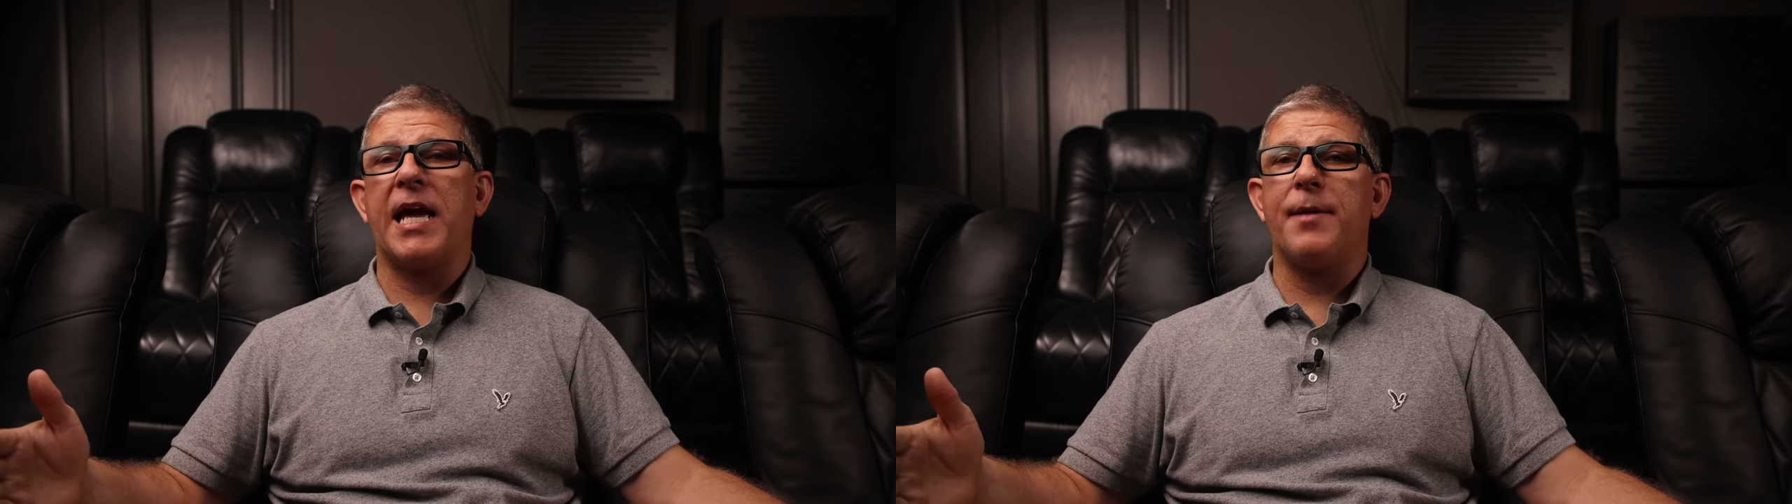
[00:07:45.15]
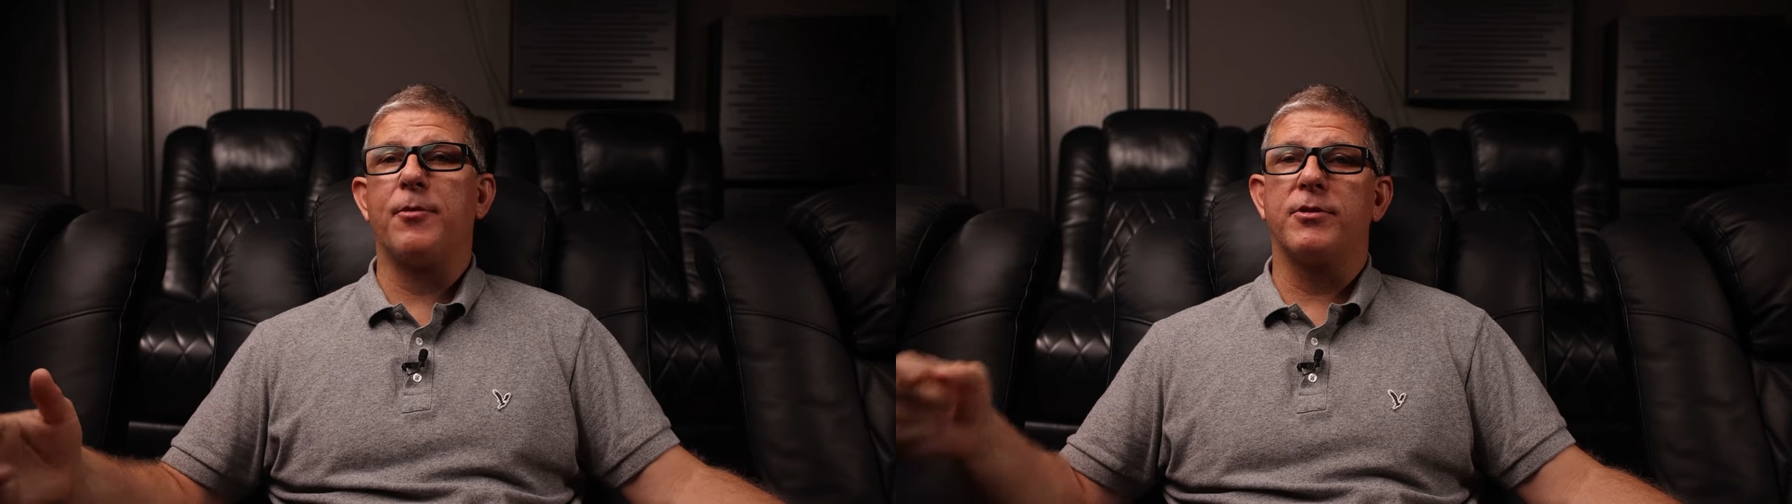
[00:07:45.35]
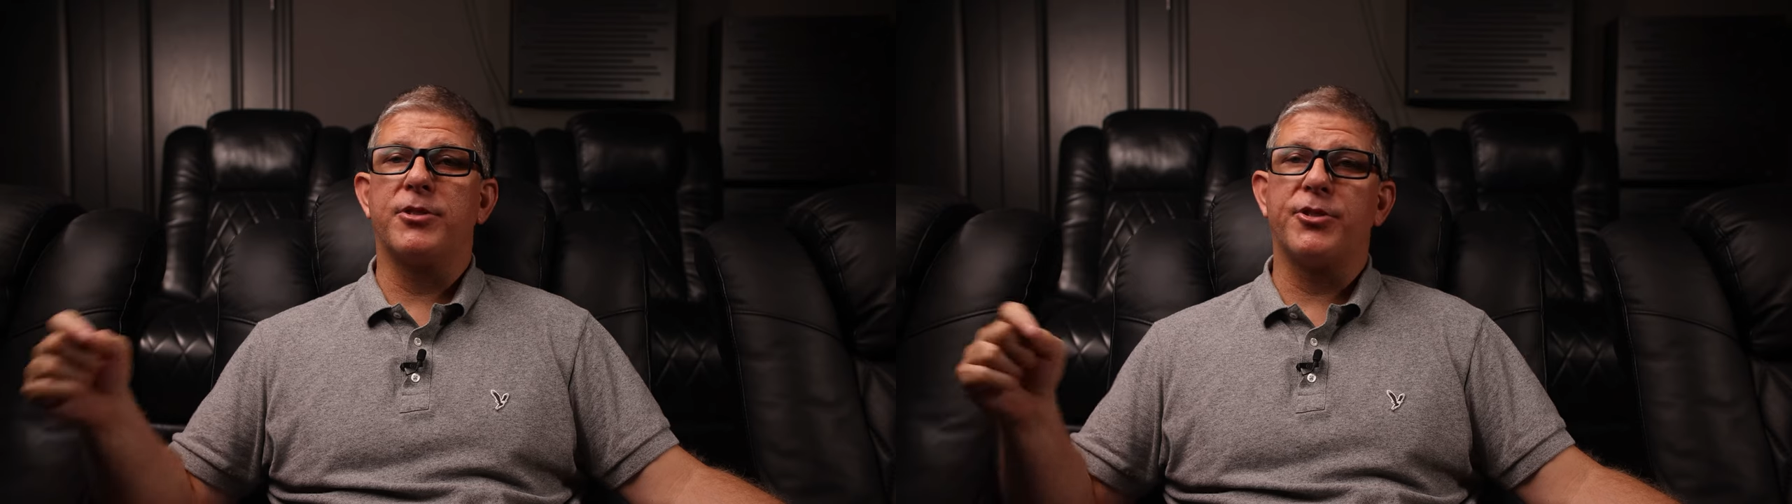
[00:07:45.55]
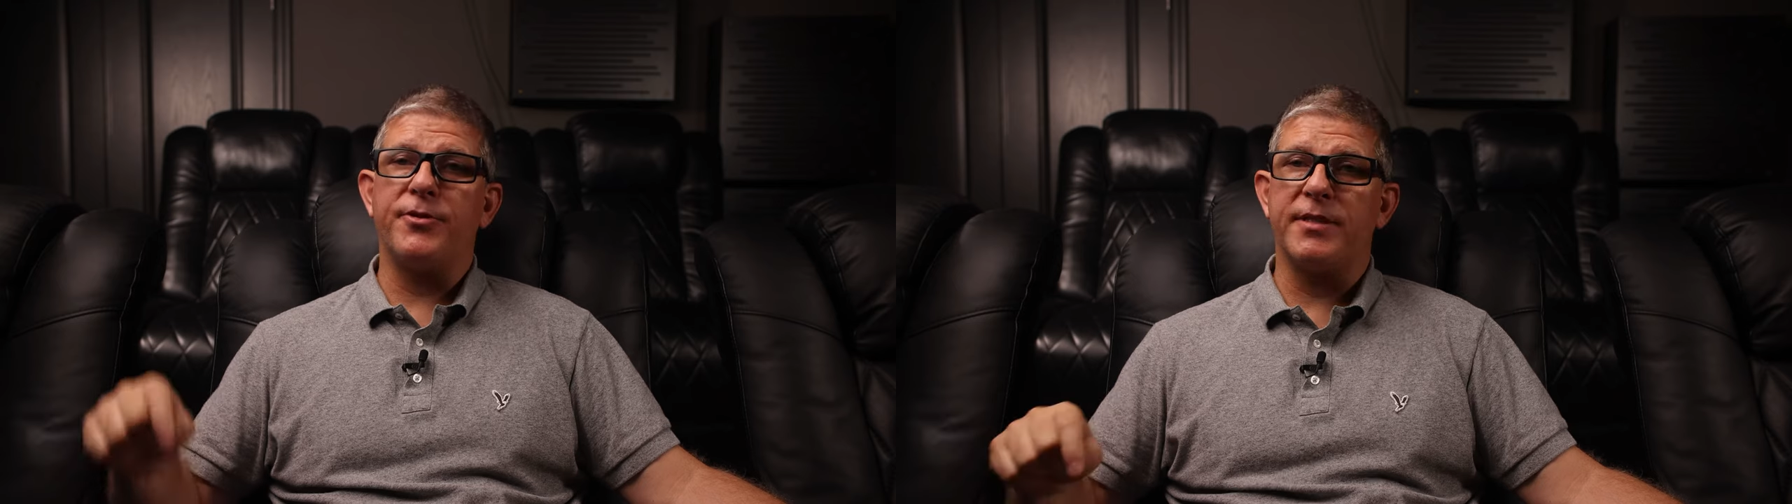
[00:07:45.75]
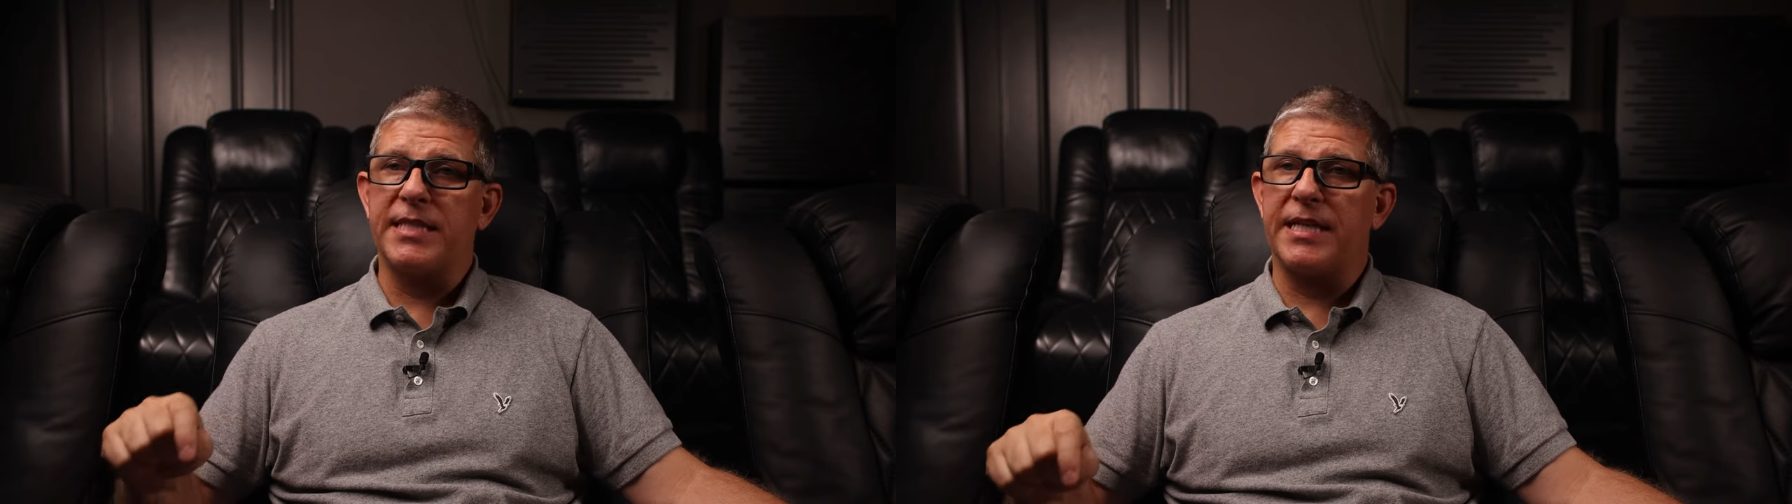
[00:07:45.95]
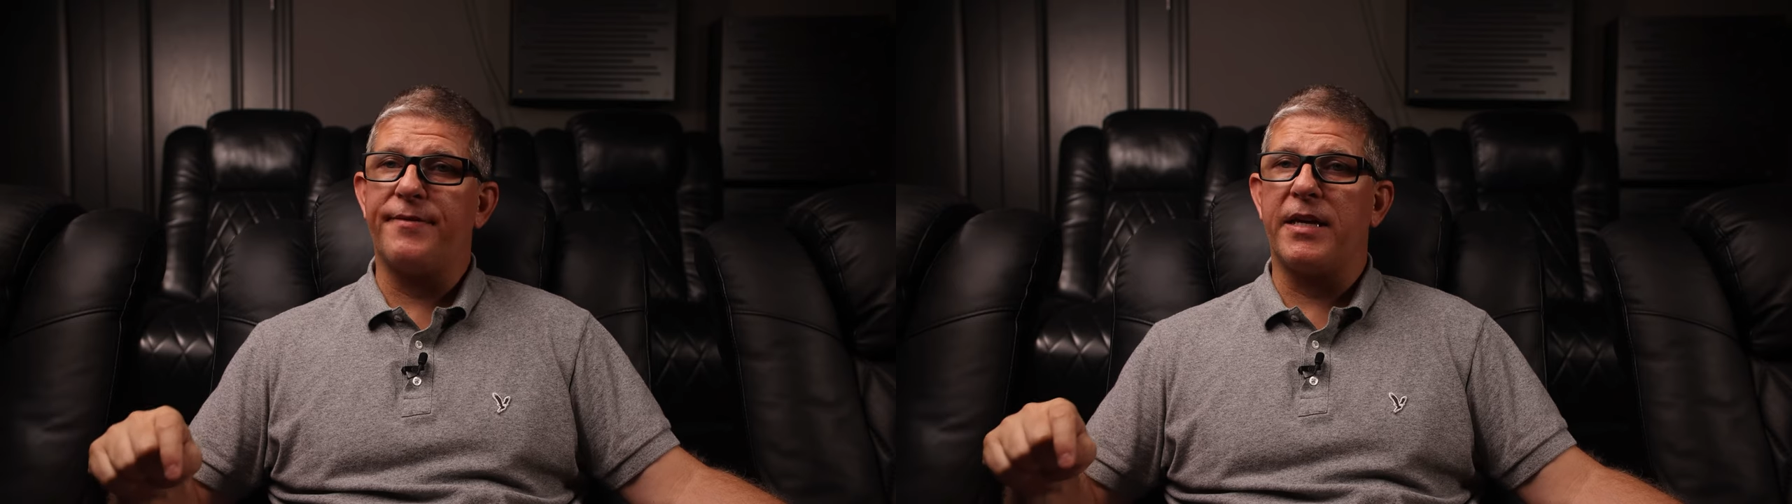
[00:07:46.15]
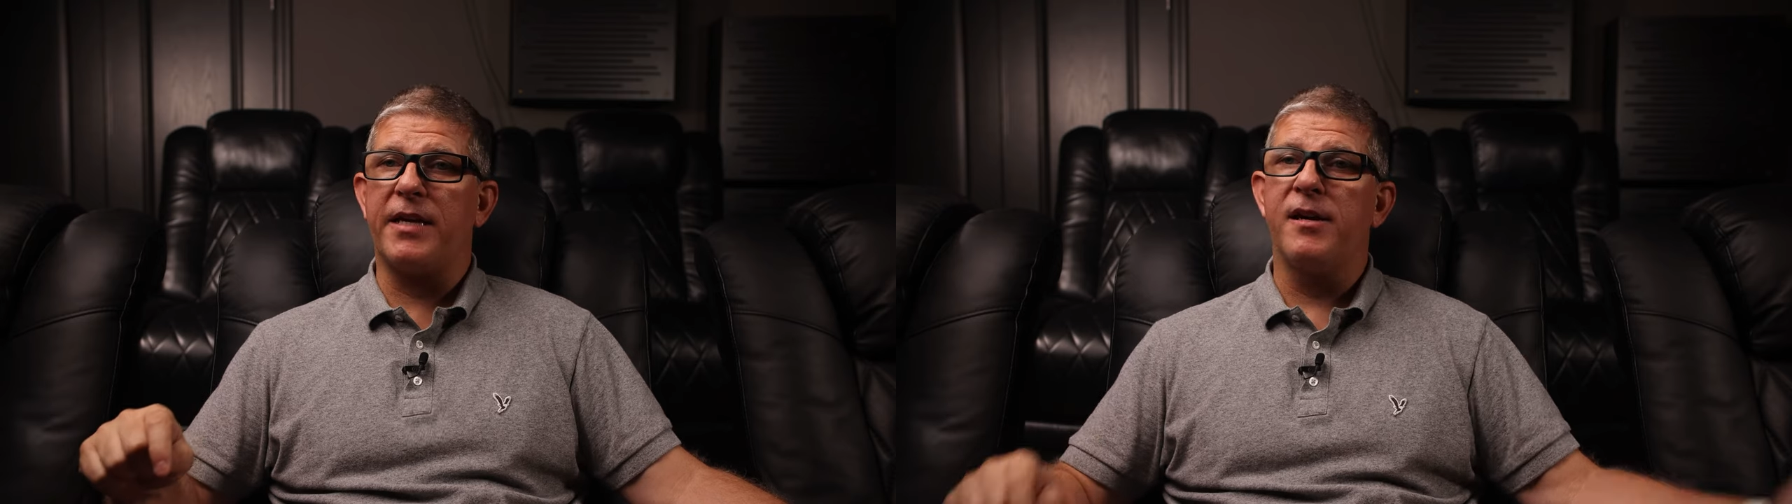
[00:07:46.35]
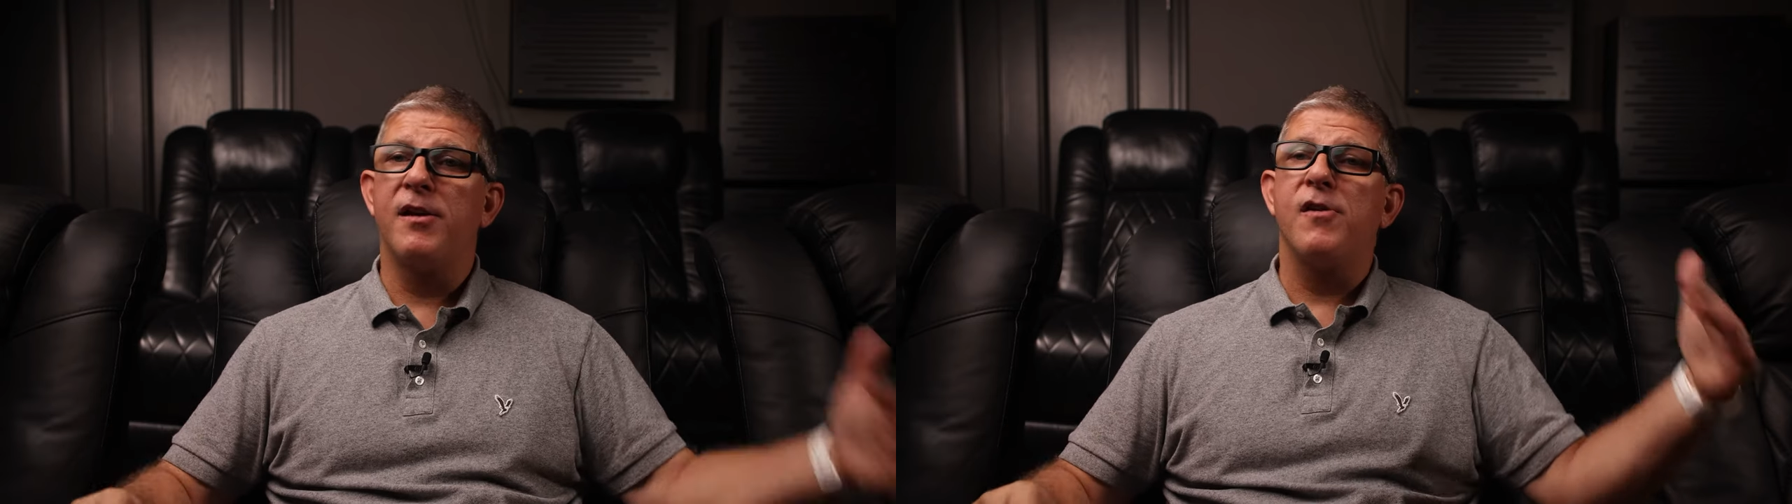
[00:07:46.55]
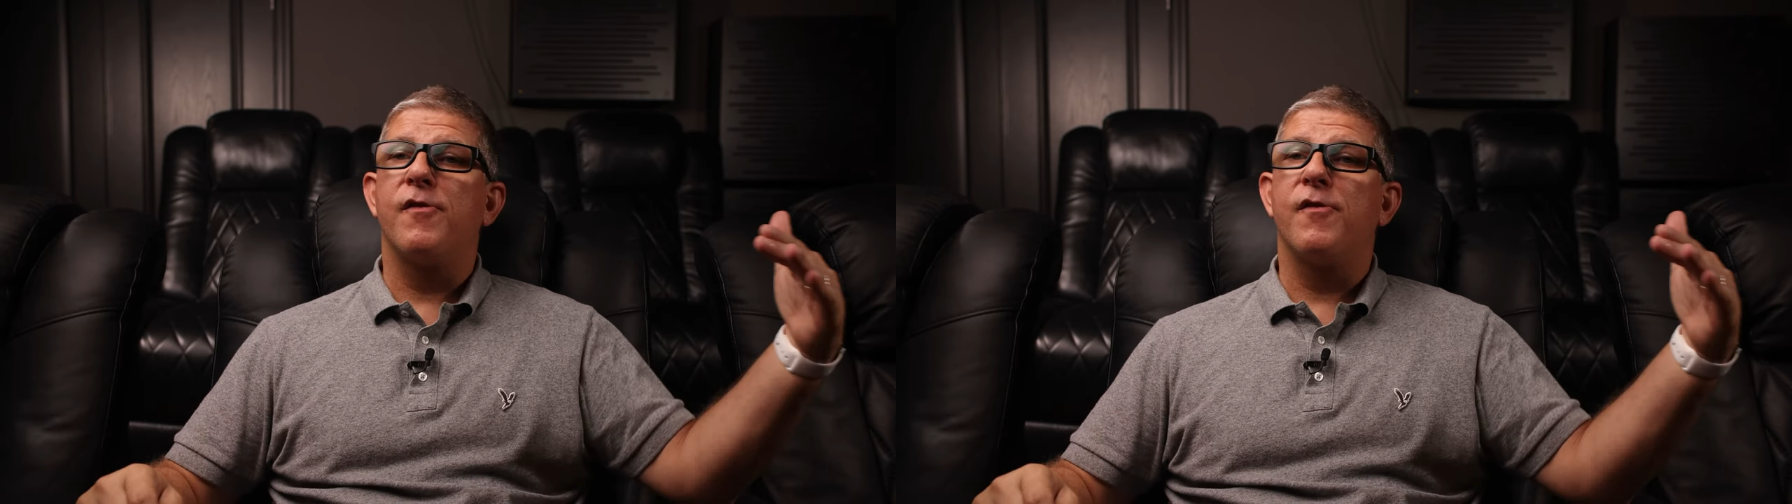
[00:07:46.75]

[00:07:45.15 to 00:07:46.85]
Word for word: cable to the TV